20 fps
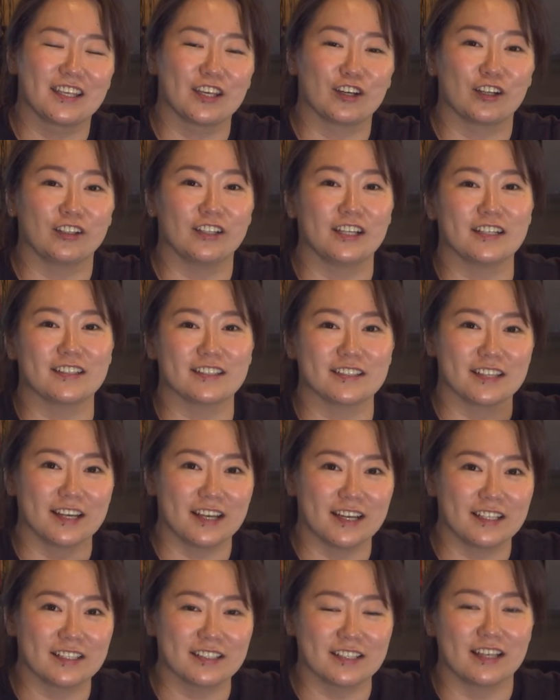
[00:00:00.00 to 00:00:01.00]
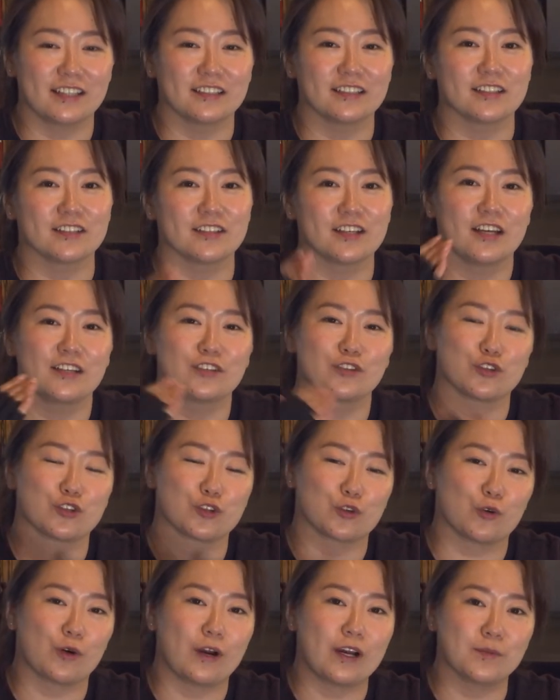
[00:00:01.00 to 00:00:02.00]
he collects us and
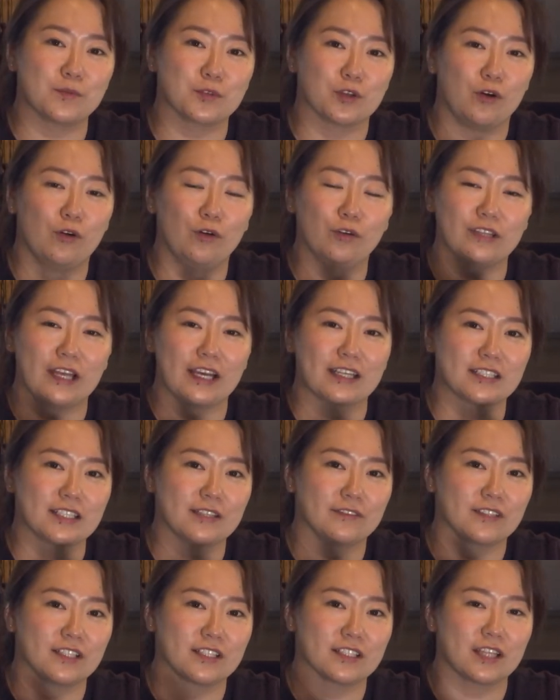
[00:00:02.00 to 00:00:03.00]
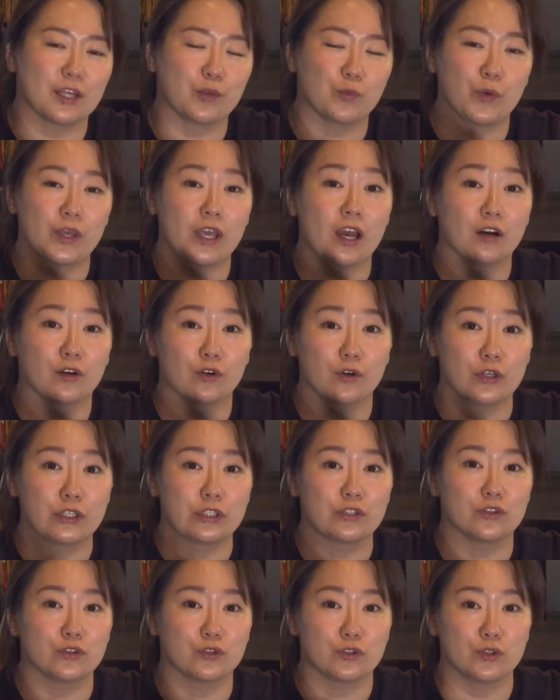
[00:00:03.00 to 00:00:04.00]
describes all the activities that we are
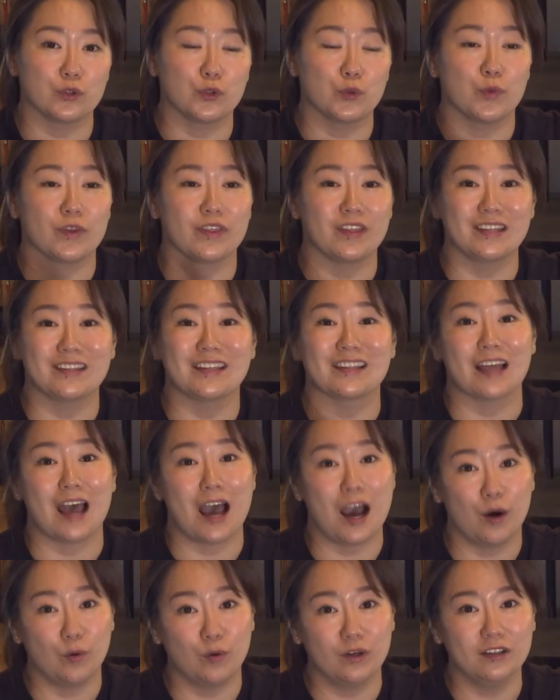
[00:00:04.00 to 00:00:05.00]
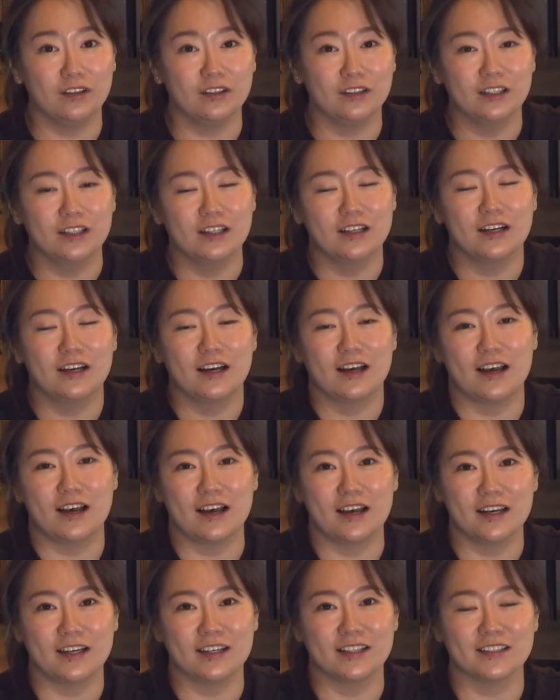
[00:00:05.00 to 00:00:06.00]
going to do within an hour.
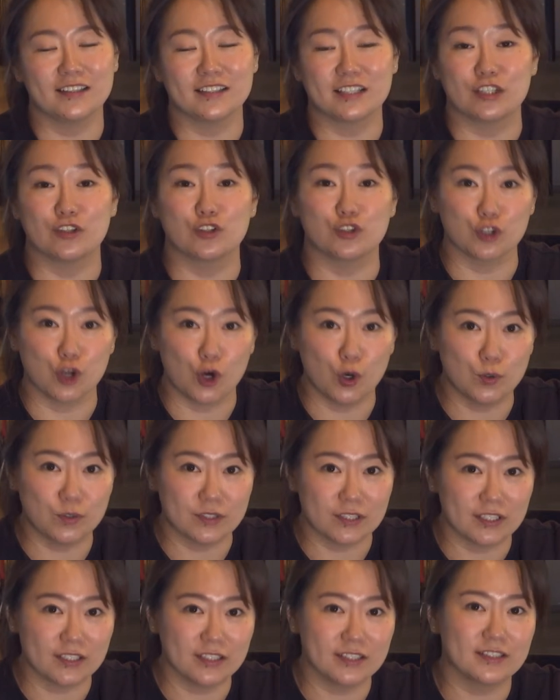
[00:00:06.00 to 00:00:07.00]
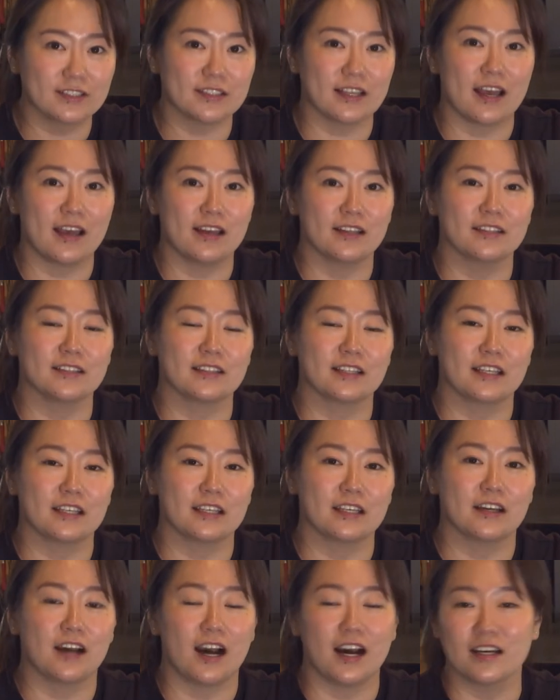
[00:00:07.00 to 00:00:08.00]
And he shows us and
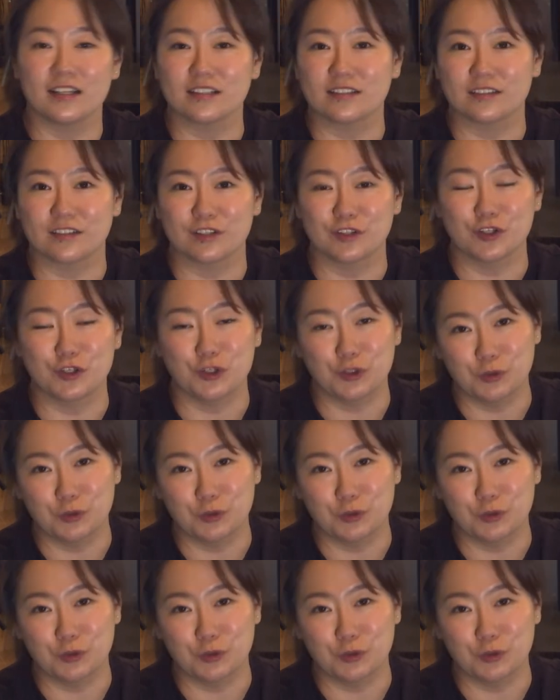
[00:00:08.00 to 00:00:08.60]
he guides the